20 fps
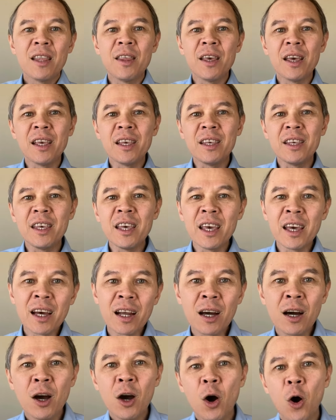the
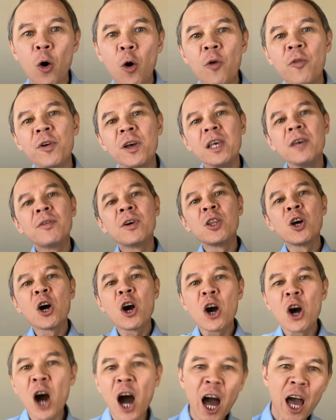year of even
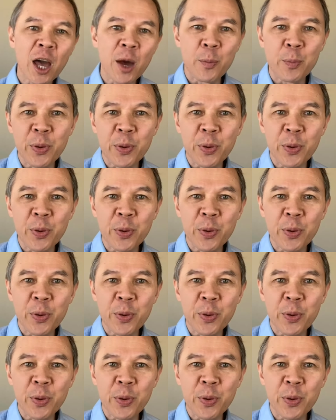higher